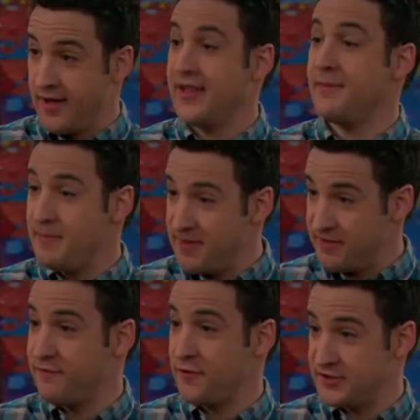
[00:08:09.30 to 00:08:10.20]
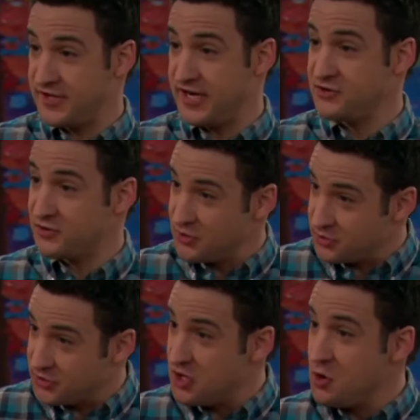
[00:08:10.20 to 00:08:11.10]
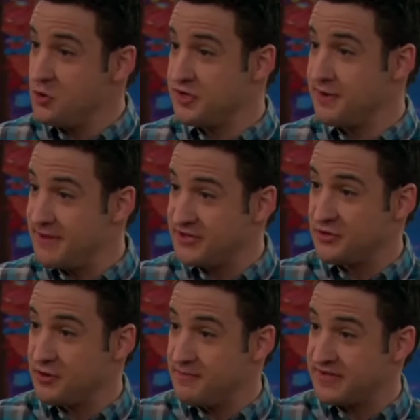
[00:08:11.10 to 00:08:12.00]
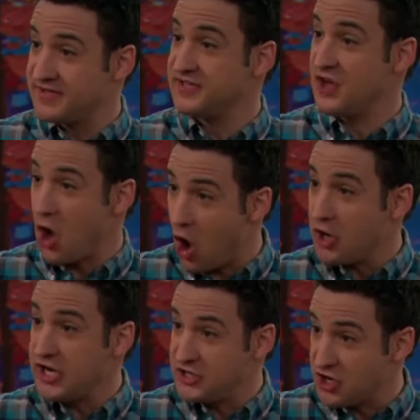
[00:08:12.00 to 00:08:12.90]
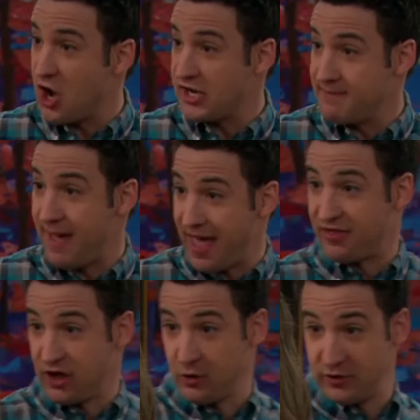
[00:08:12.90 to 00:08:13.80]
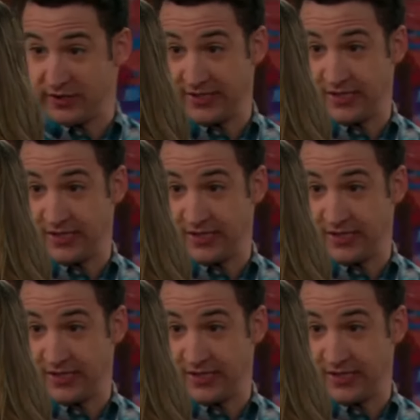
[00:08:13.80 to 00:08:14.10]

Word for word: Let me be the first to introduce you to Mister and Missus Auggie Doggie Matthews.